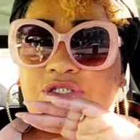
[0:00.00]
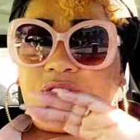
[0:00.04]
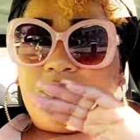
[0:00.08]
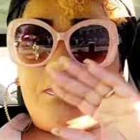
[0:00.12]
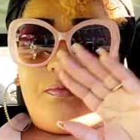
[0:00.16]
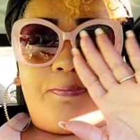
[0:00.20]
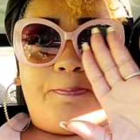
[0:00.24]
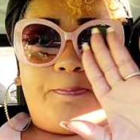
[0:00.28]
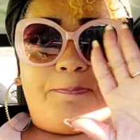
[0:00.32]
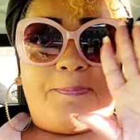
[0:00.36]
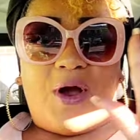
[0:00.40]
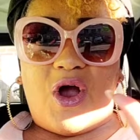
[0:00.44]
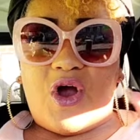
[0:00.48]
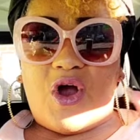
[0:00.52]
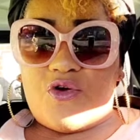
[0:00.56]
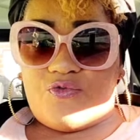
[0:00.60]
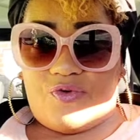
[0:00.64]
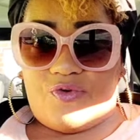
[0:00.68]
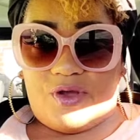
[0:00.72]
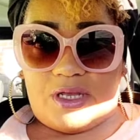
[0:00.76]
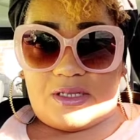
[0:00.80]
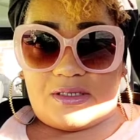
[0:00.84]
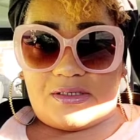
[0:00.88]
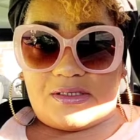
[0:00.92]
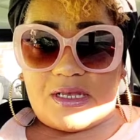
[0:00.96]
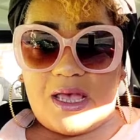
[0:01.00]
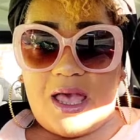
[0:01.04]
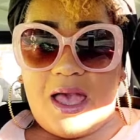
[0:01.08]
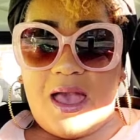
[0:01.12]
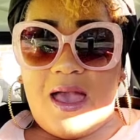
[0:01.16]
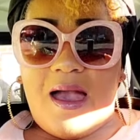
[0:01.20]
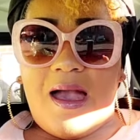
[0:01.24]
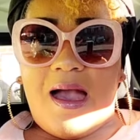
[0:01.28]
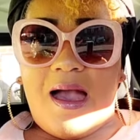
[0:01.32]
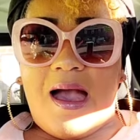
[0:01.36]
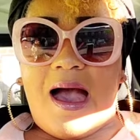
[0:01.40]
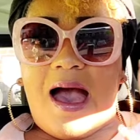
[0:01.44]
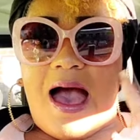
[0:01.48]
perfect.
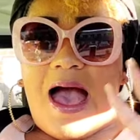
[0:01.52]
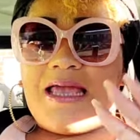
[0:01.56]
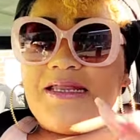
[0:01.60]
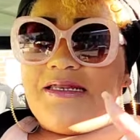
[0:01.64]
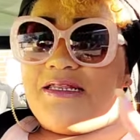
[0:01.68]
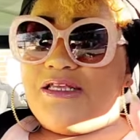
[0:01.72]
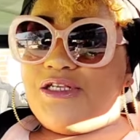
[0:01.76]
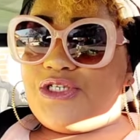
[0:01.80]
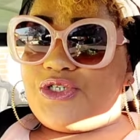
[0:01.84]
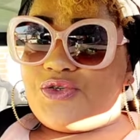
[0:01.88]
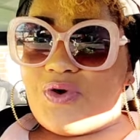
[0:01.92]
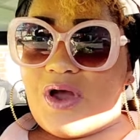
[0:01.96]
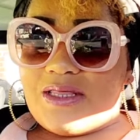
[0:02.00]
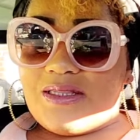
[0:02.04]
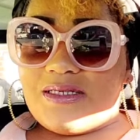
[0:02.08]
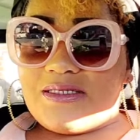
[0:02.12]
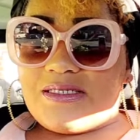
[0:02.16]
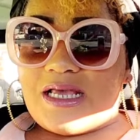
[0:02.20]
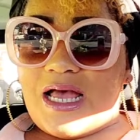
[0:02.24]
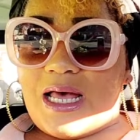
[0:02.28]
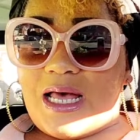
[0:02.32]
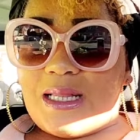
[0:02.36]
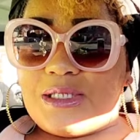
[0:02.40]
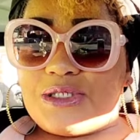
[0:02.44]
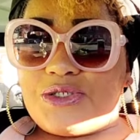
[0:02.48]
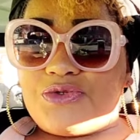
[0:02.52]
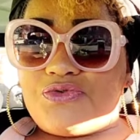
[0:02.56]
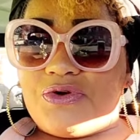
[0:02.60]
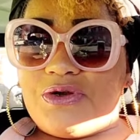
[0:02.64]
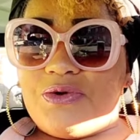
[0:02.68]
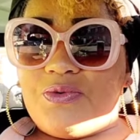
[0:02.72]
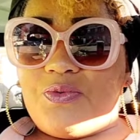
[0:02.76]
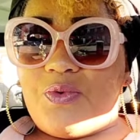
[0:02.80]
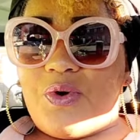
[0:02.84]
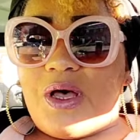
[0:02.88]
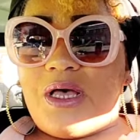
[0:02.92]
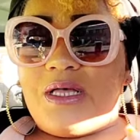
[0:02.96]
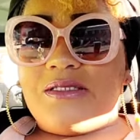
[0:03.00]
I didn't try the Dollar Tree
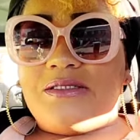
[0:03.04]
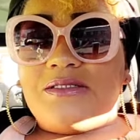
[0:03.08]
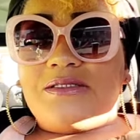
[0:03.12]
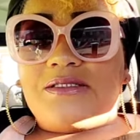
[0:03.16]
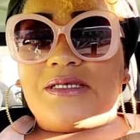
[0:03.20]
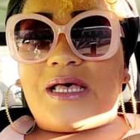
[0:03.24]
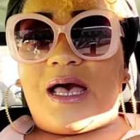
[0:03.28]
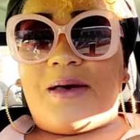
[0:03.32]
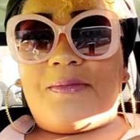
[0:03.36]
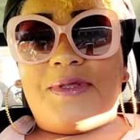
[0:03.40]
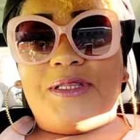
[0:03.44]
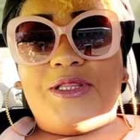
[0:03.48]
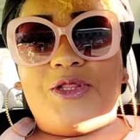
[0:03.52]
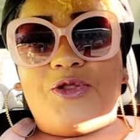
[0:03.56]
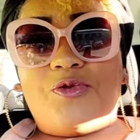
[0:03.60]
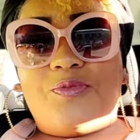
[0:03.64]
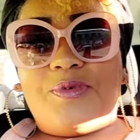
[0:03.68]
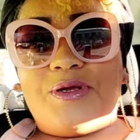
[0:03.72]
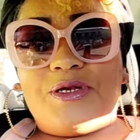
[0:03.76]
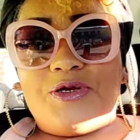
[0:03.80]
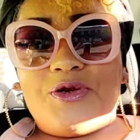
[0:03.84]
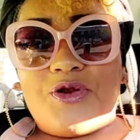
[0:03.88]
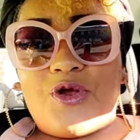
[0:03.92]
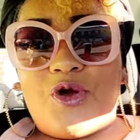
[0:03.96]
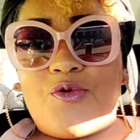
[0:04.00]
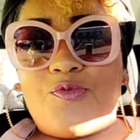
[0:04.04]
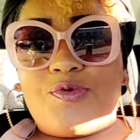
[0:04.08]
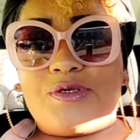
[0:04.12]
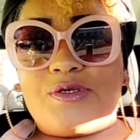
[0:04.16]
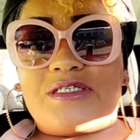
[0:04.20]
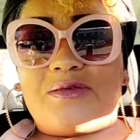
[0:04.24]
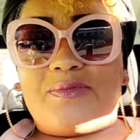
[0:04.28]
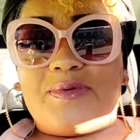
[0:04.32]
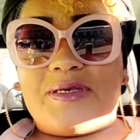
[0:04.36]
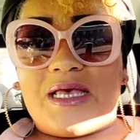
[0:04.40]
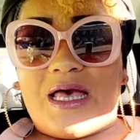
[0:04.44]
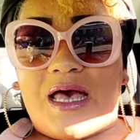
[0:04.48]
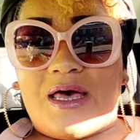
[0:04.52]
ones. I'm a little bit nervous, to
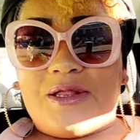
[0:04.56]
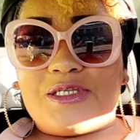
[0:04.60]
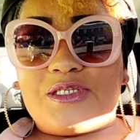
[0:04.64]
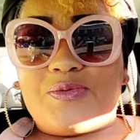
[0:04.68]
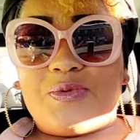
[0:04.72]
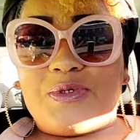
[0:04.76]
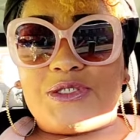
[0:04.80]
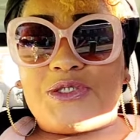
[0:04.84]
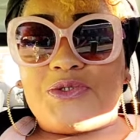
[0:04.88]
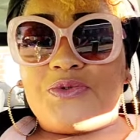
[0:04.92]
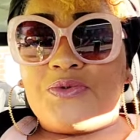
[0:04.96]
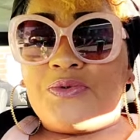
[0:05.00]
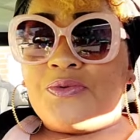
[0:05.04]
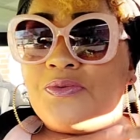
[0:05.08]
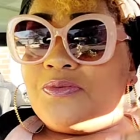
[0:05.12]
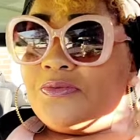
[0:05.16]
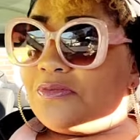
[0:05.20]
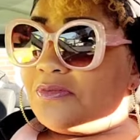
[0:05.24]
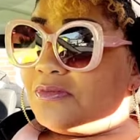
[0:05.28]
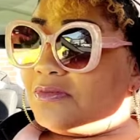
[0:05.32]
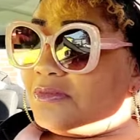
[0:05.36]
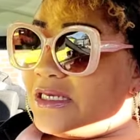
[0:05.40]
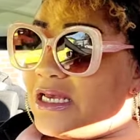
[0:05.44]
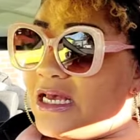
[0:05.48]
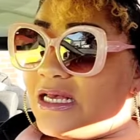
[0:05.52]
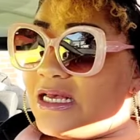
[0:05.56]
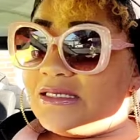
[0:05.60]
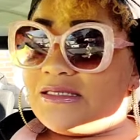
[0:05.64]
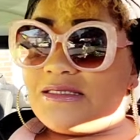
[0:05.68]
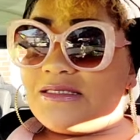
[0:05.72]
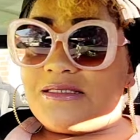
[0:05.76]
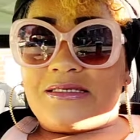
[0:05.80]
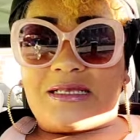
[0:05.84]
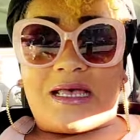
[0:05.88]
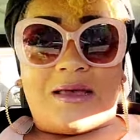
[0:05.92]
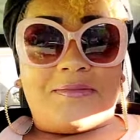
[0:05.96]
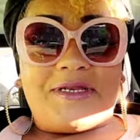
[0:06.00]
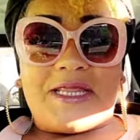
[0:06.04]
be honest with you. Yes,
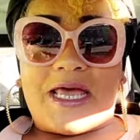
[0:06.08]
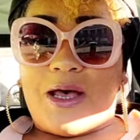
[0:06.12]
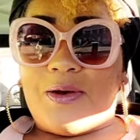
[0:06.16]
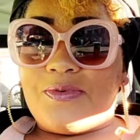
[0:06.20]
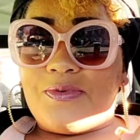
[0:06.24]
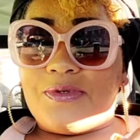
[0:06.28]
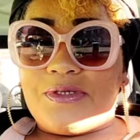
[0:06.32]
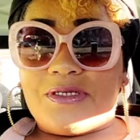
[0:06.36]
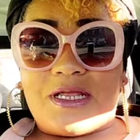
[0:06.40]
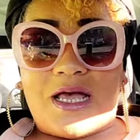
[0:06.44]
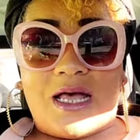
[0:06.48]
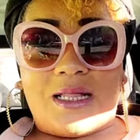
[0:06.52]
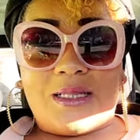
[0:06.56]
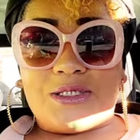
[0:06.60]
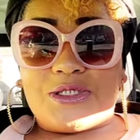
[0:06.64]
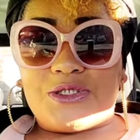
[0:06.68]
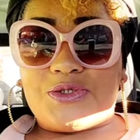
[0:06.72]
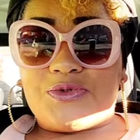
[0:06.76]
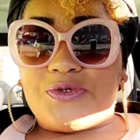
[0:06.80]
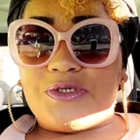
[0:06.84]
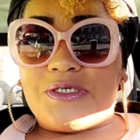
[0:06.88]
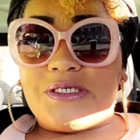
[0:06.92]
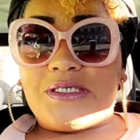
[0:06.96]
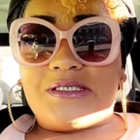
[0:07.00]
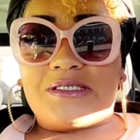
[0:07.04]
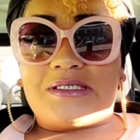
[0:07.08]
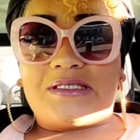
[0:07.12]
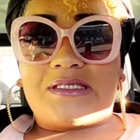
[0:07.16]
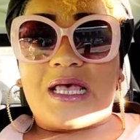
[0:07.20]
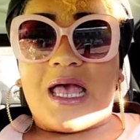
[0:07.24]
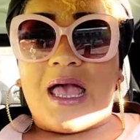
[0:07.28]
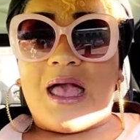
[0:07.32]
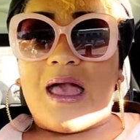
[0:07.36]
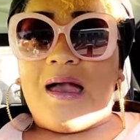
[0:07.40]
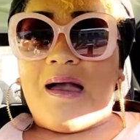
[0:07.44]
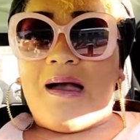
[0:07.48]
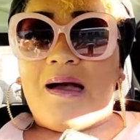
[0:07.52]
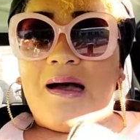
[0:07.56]
I'm doubting Dollar Trees.
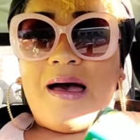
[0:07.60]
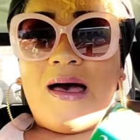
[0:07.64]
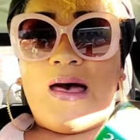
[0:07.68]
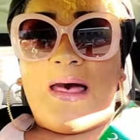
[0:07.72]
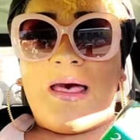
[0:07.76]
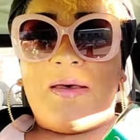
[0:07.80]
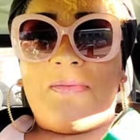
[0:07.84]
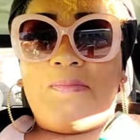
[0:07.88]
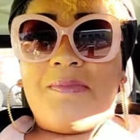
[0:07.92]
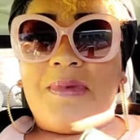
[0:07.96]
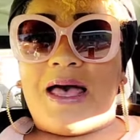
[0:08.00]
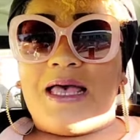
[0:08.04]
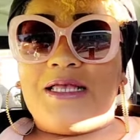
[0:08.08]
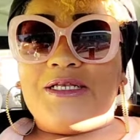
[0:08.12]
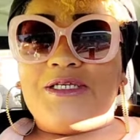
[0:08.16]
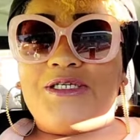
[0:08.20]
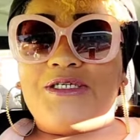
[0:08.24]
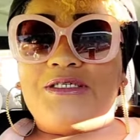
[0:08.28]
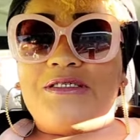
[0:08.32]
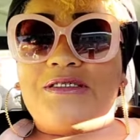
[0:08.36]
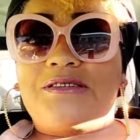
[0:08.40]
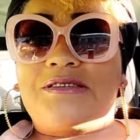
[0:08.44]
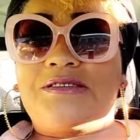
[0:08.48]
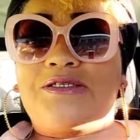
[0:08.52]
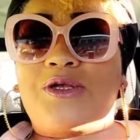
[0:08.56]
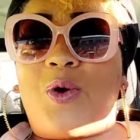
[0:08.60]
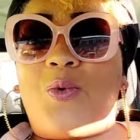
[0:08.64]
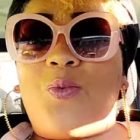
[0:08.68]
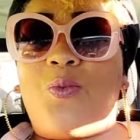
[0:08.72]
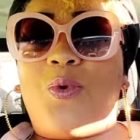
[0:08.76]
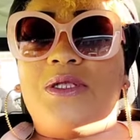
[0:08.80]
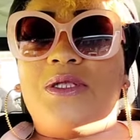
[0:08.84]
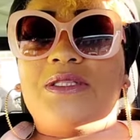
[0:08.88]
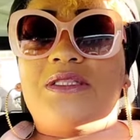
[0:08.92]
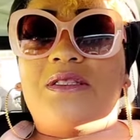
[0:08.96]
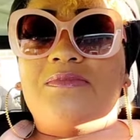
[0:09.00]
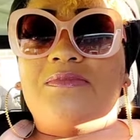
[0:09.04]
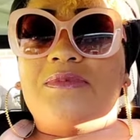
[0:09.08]
Um, I just don't
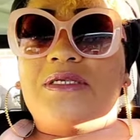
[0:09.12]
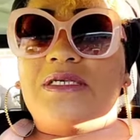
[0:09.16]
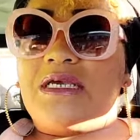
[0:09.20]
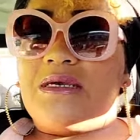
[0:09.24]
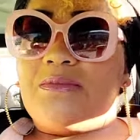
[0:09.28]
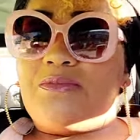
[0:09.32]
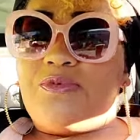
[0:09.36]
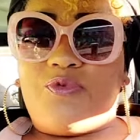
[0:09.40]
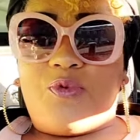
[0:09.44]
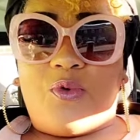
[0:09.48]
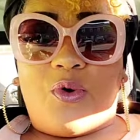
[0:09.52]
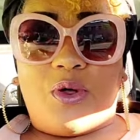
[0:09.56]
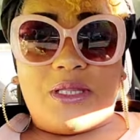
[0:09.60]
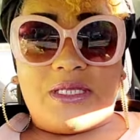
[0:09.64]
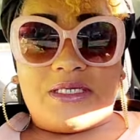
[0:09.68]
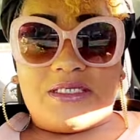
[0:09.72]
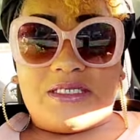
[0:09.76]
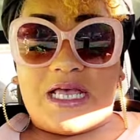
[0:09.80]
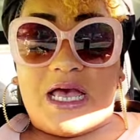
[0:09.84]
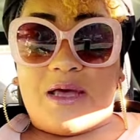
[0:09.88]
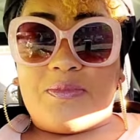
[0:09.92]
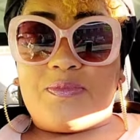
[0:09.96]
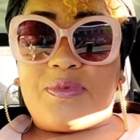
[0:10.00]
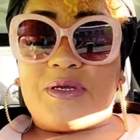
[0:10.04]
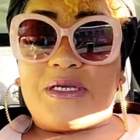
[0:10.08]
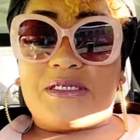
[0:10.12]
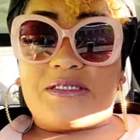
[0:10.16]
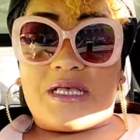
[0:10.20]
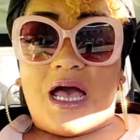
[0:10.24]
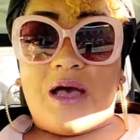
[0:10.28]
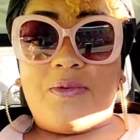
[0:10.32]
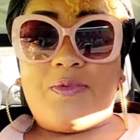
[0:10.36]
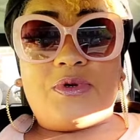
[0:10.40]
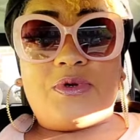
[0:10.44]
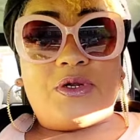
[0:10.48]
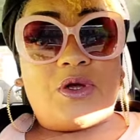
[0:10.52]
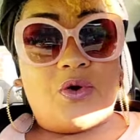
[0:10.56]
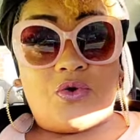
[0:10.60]
want them to keep falling down because I
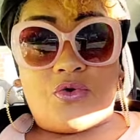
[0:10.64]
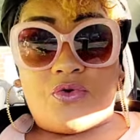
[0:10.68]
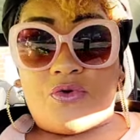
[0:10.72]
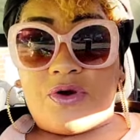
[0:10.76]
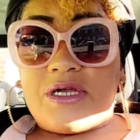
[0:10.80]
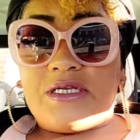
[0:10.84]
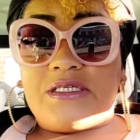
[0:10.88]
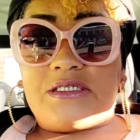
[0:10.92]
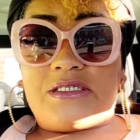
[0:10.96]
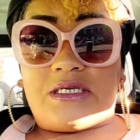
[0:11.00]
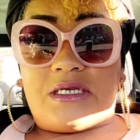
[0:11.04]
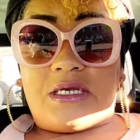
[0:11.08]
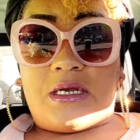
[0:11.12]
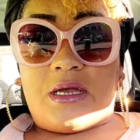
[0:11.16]
would go crazy